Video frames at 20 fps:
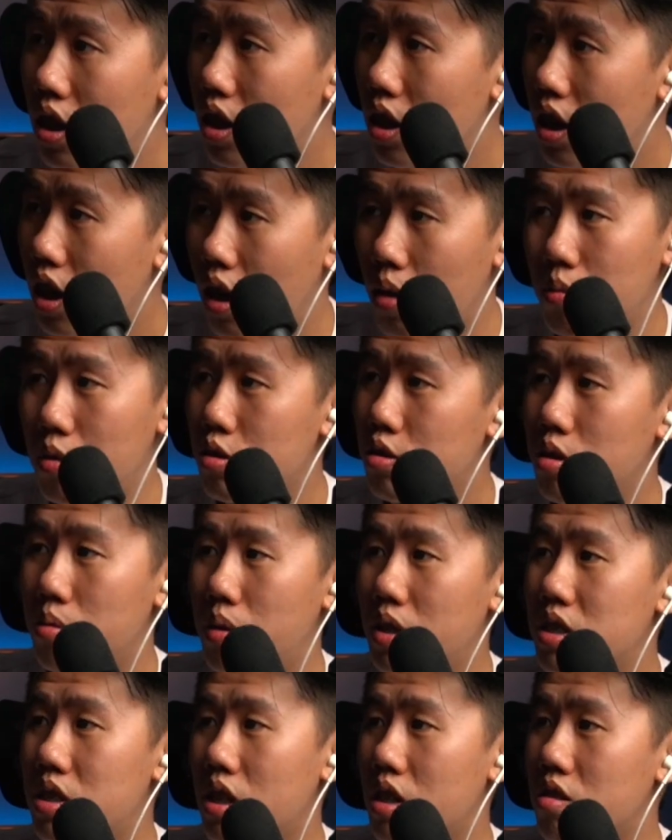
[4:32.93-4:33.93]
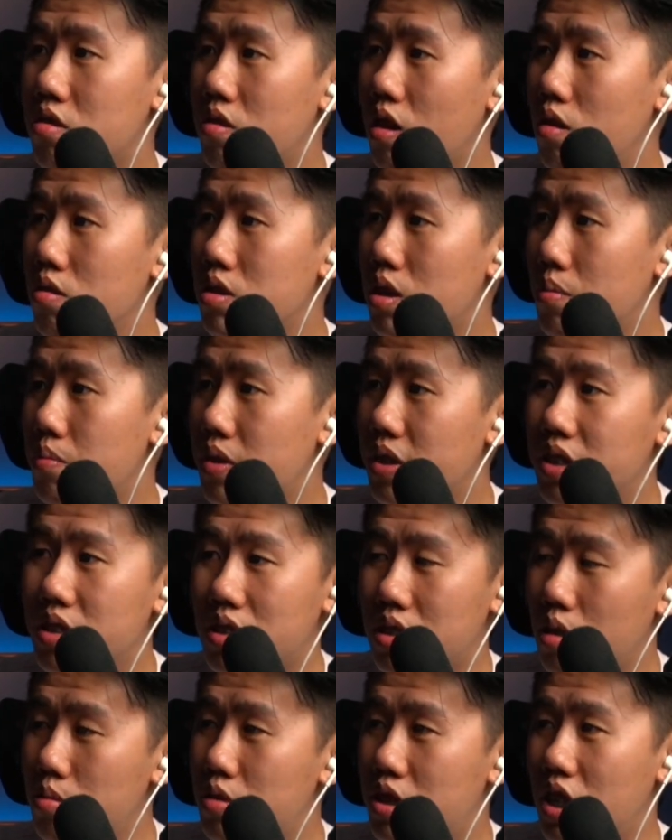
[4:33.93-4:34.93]
I'm not sure, but it's like ground something,
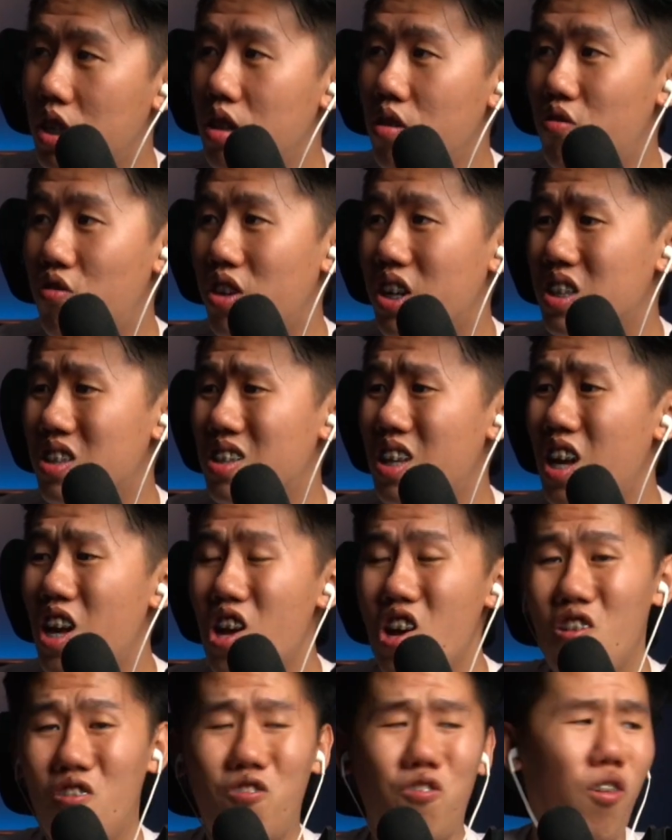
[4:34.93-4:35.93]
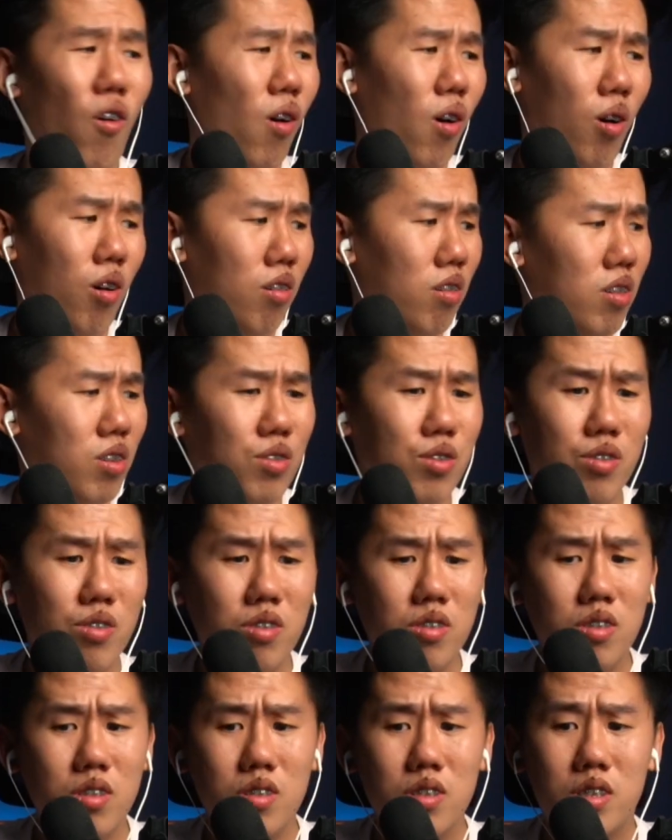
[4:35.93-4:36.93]
some chili flakes for
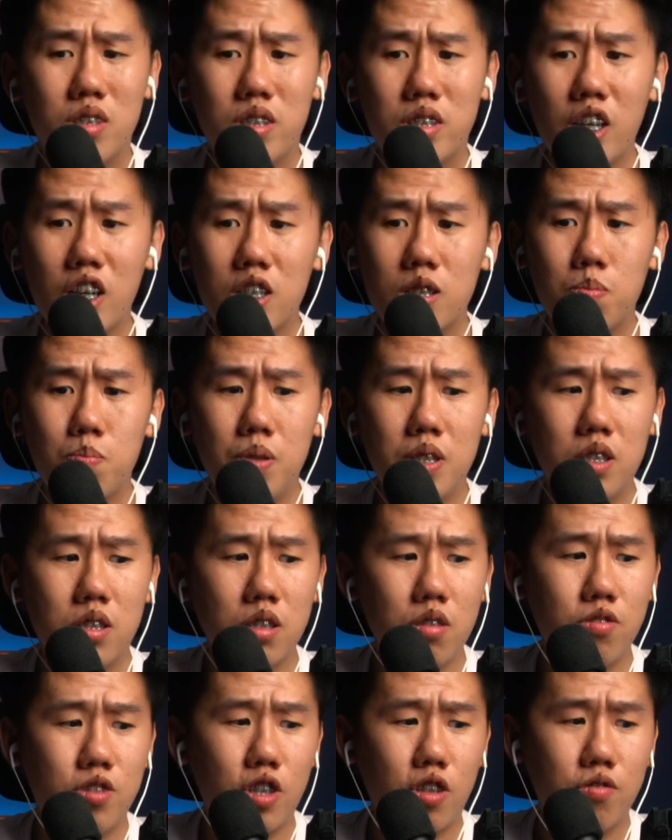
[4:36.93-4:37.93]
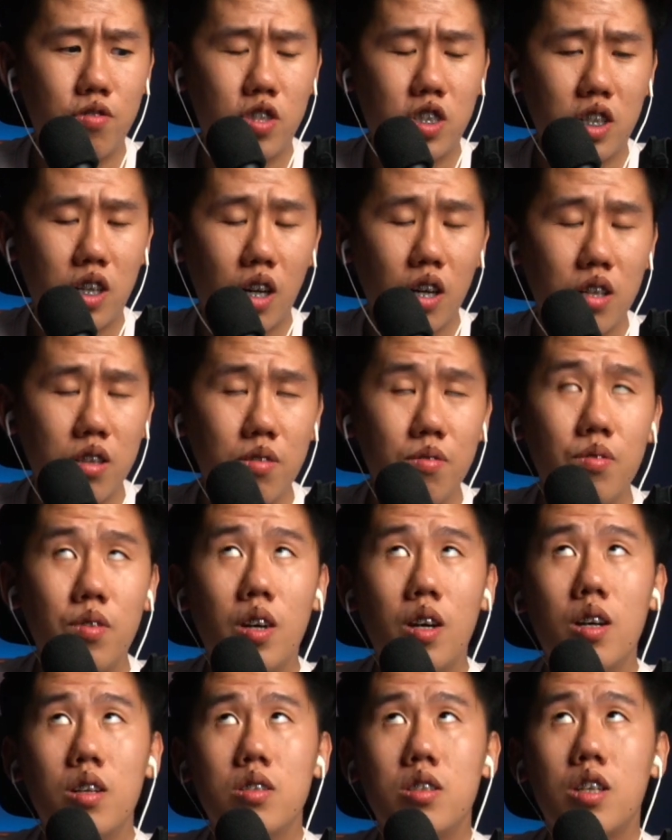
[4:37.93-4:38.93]
6 pieces of chicken.
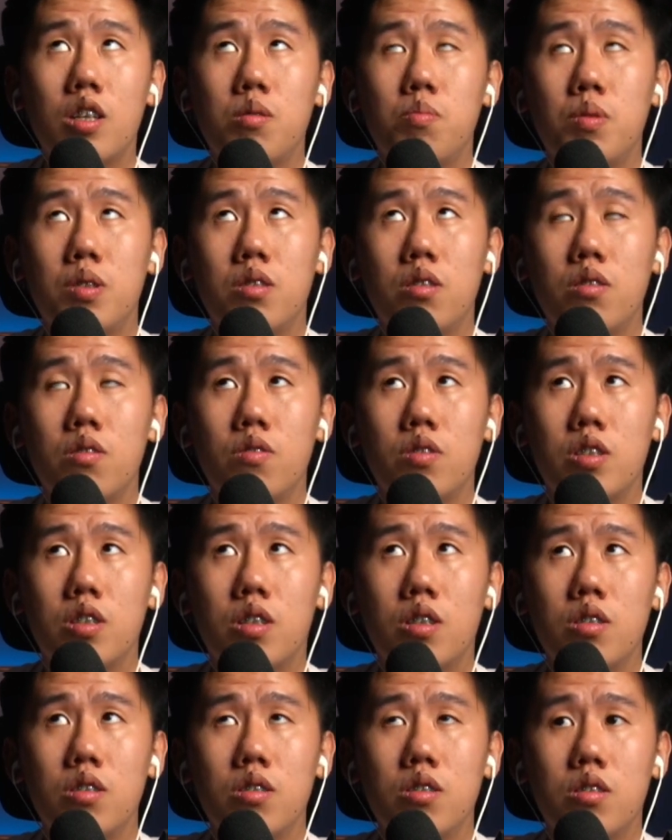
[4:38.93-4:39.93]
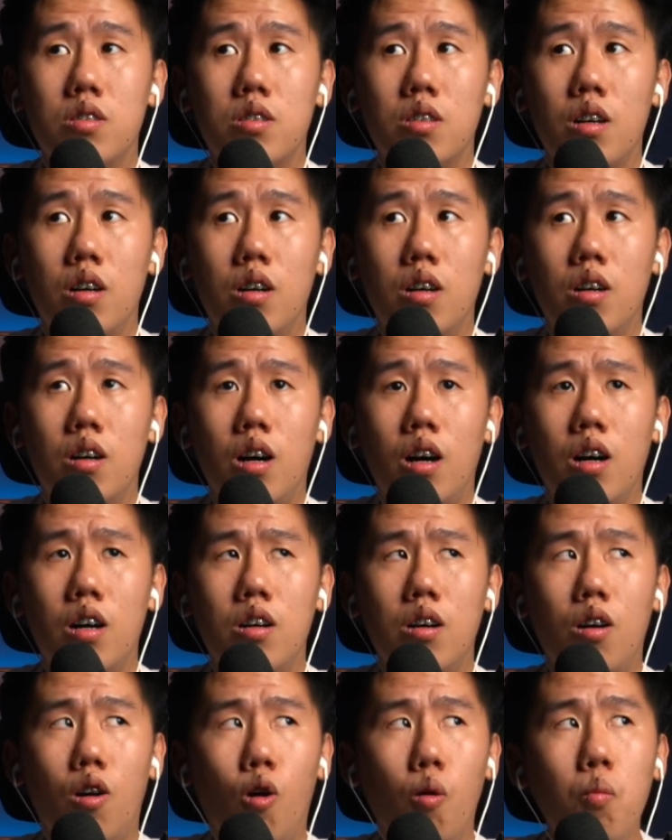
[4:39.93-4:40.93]
6 pieces of chicken is
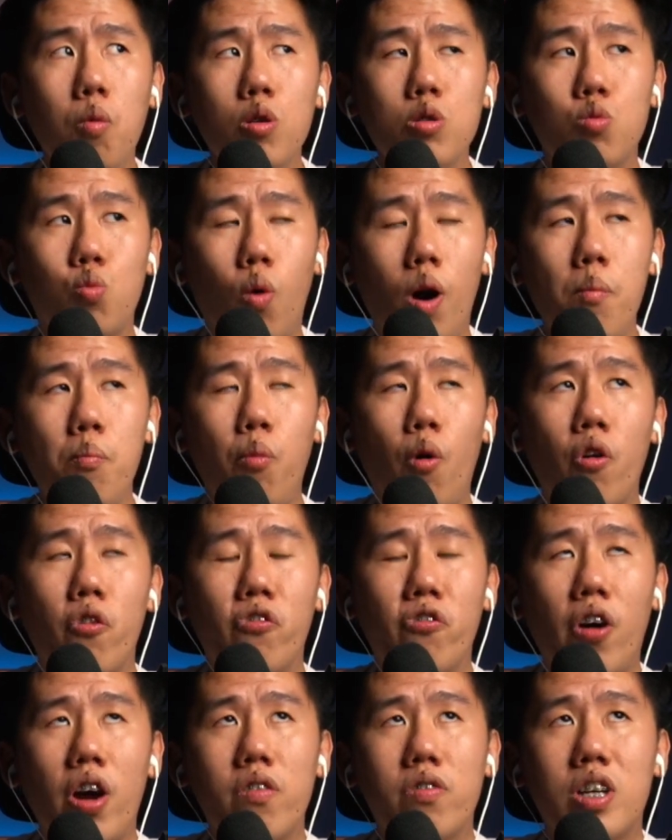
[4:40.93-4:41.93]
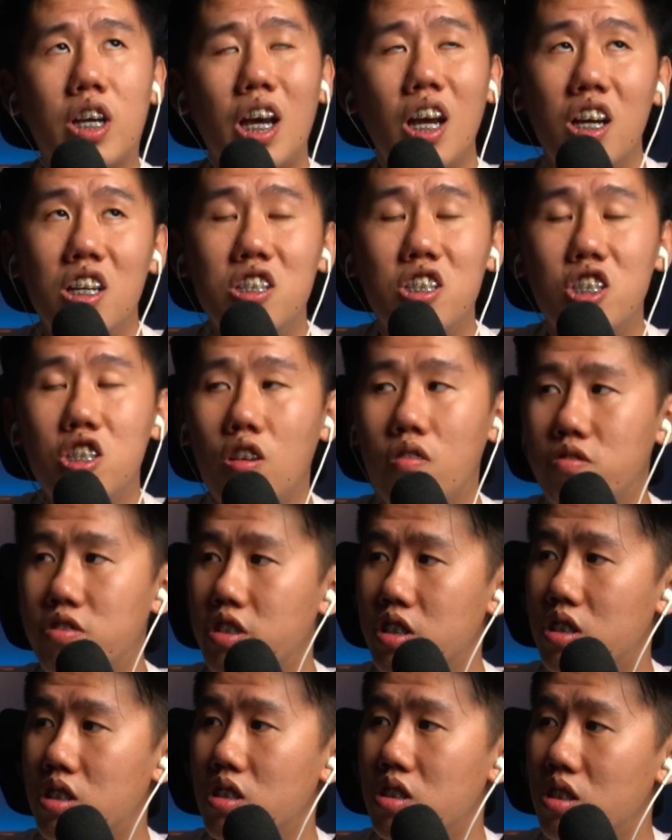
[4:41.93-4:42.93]
almost 1.5 kg of
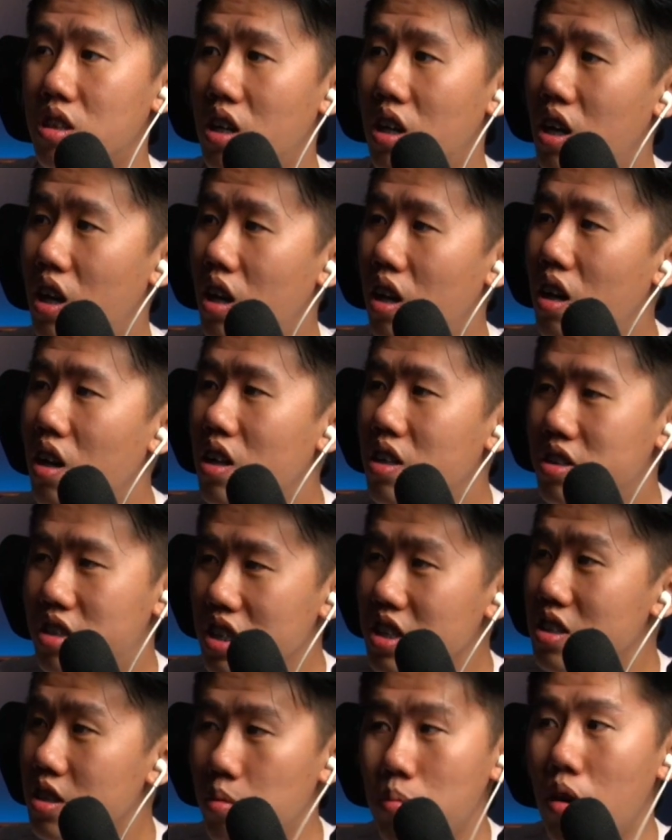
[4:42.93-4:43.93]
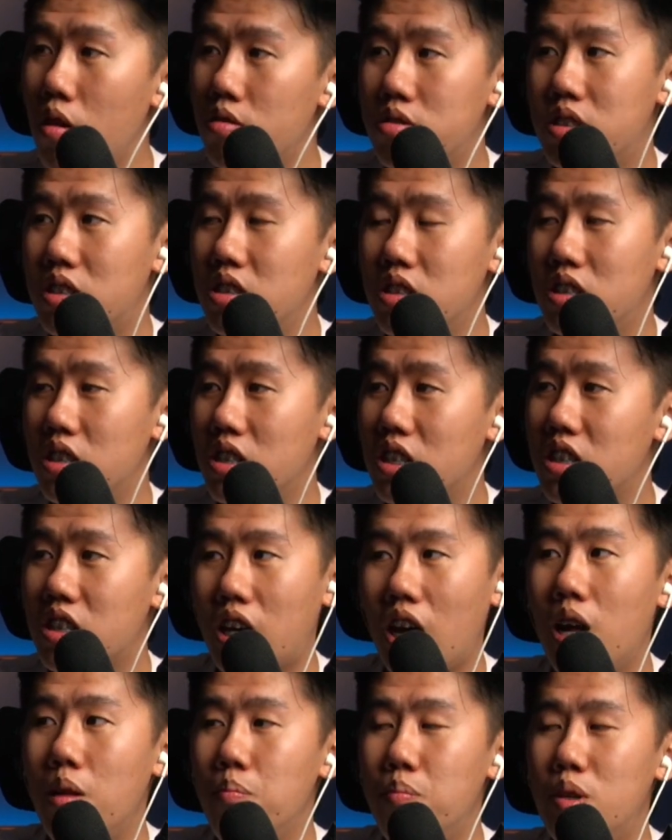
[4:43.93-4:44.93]
chicken. This amount of seasoning
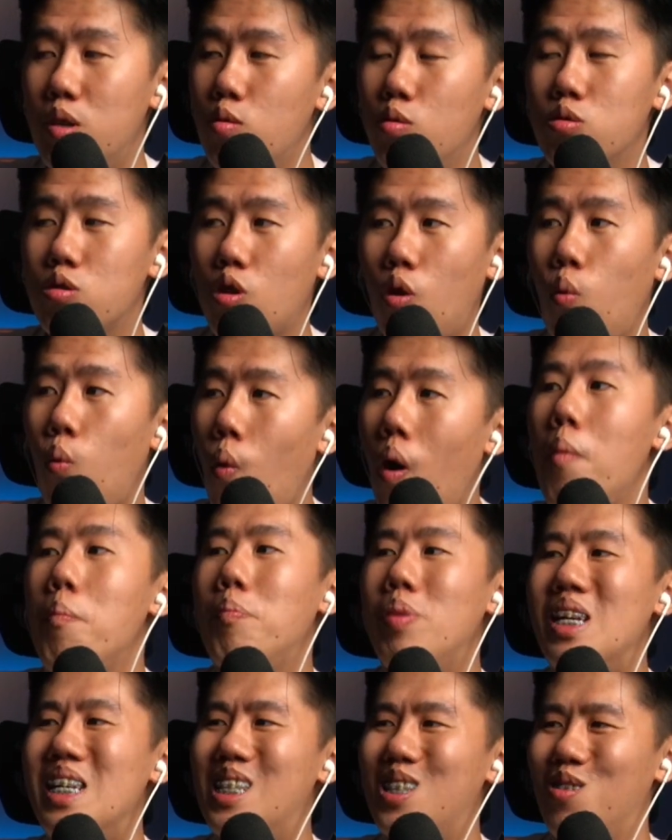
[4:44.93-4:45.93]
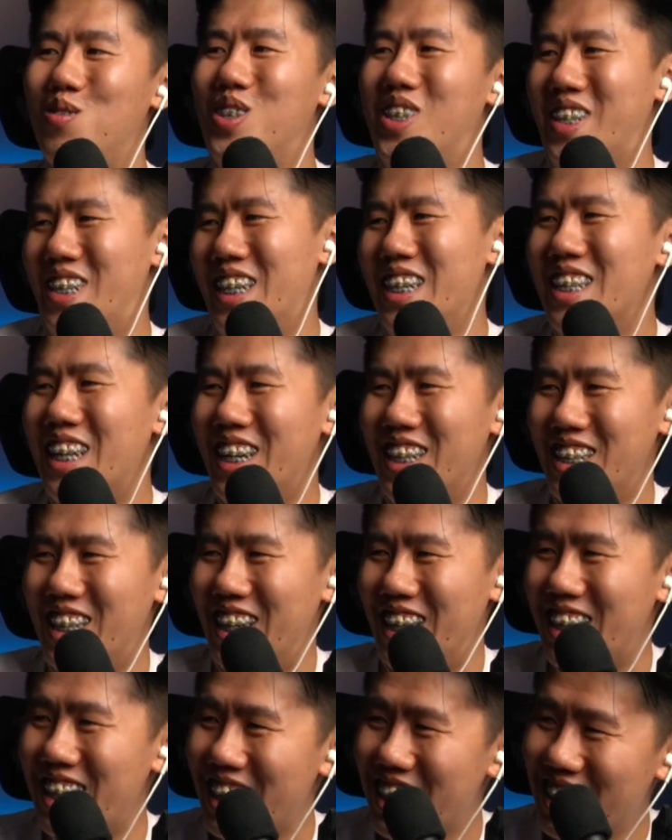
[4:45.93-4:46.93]
can be used on 1 piece of chicken, I
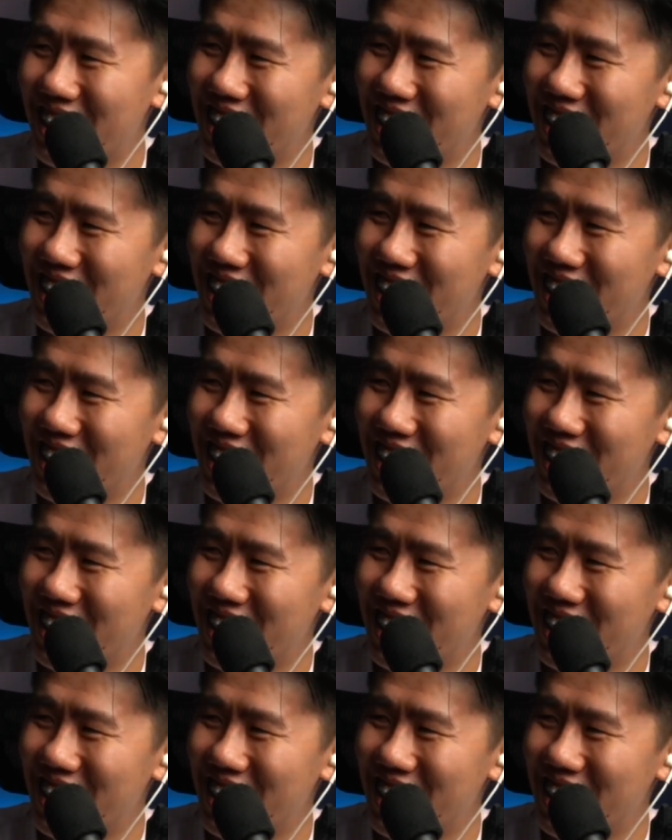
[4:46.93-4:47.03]
think.